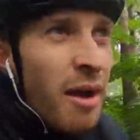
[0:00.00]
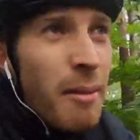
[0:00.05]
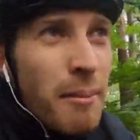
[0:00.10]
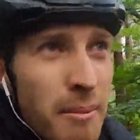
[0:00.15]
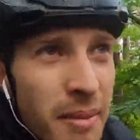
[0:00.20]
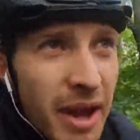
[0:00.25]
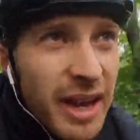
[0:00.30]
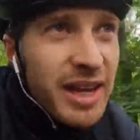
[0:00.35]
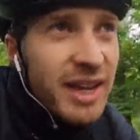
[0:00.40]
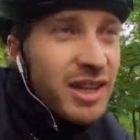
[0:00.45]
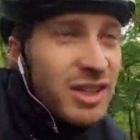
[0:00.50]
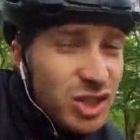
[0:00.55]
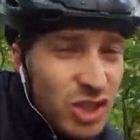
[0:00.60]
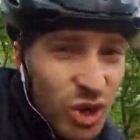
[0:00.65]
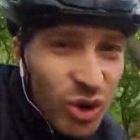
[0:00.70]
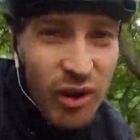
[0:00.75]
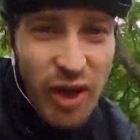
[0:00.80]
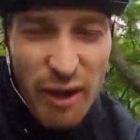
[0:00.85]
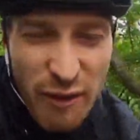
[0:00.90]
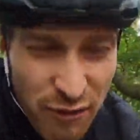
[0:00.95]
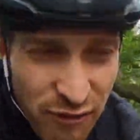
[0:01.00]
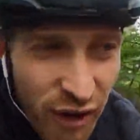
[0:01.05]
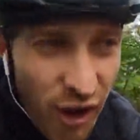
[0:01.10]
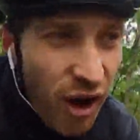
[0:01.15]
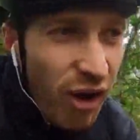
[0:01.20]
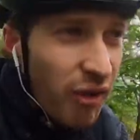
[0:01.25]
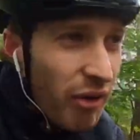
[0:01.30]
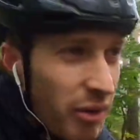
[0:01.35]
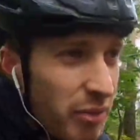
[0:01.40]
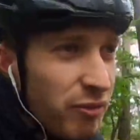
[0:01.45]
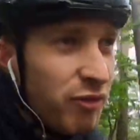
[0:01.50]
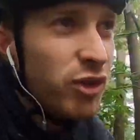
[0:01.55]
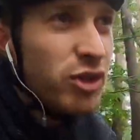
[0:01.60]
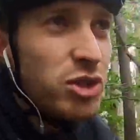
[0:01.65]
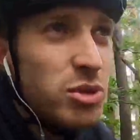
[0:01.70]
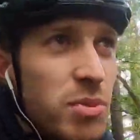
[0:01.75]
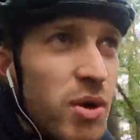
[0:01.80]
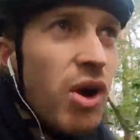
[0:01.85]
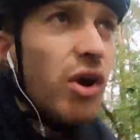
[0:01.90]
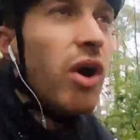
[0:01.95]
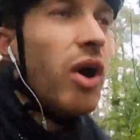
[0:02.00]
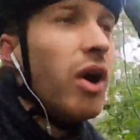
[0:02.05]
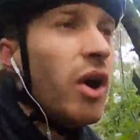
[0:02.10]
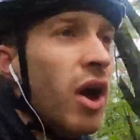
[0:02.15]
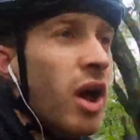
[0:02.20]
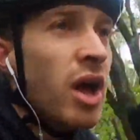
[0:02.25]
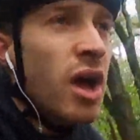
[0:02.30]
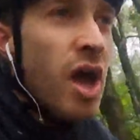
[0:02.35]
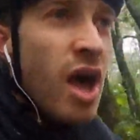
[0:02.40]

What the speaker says: making sure they're firing for tomorrow.